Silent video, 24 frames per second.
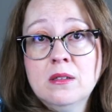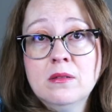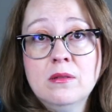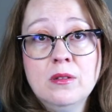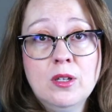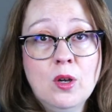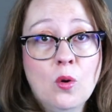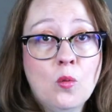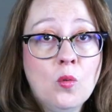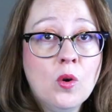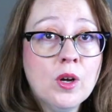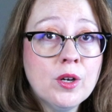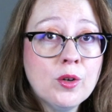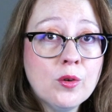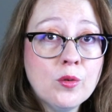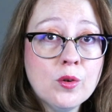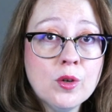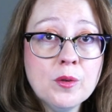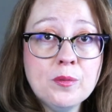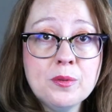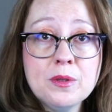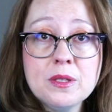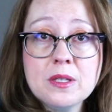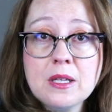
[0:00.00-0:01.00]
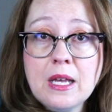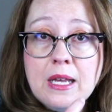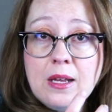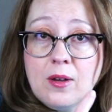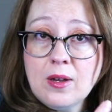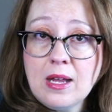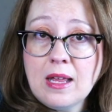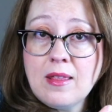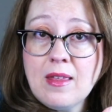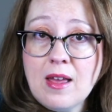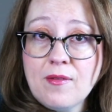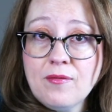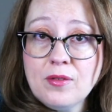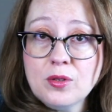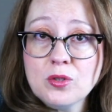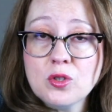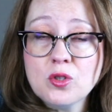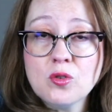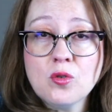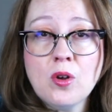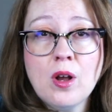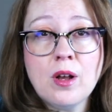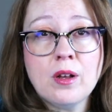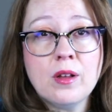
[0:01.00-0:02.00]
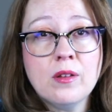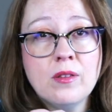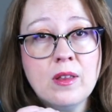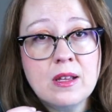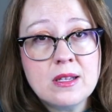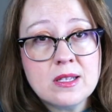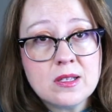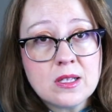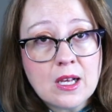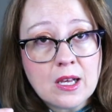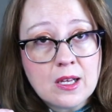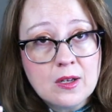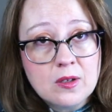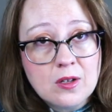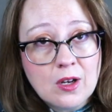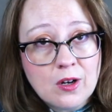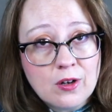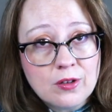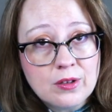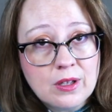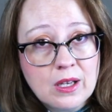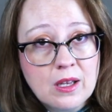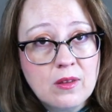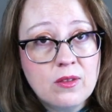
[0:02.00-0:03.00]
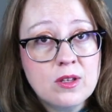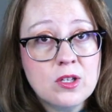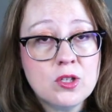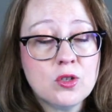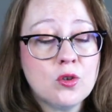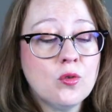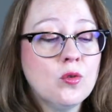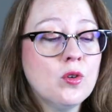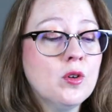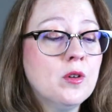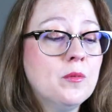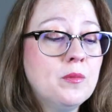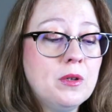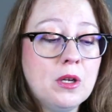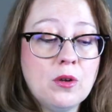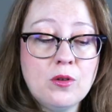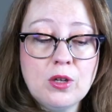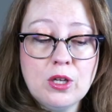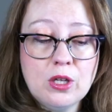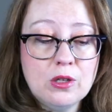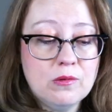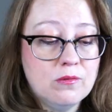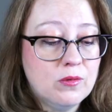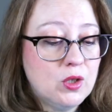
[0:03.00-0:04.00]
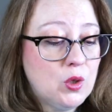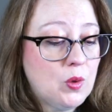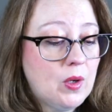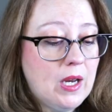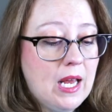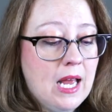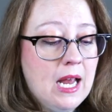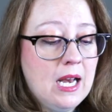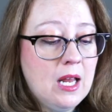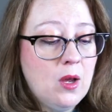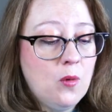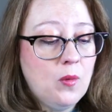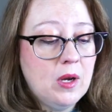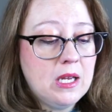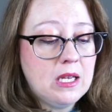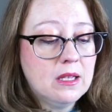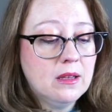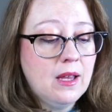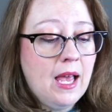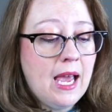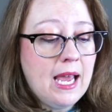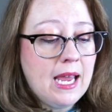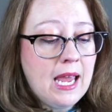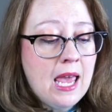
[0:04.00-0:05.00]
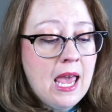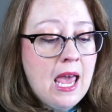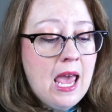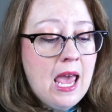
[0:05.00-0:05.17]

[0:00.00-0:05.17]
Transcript: you know, one group is like, okay, that feels stronger." than then secondarily, this group, you know, you can do it any way you like.